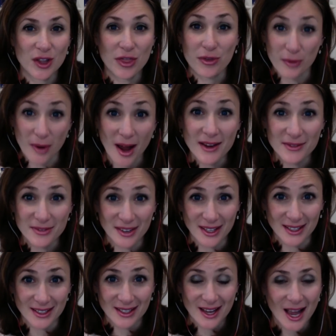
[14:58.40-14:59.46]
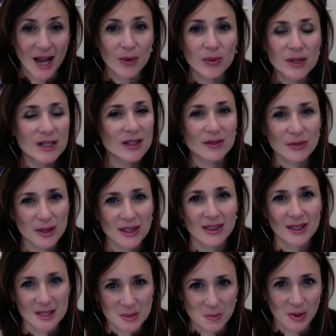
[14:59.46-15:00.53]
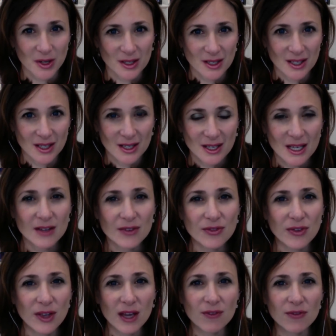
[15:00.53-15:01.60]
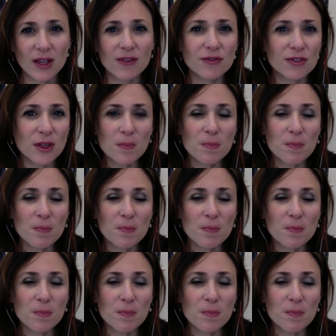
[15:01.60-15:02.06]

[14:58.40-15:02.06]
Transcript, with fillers: thriving i wouldn't have written this book right if if if the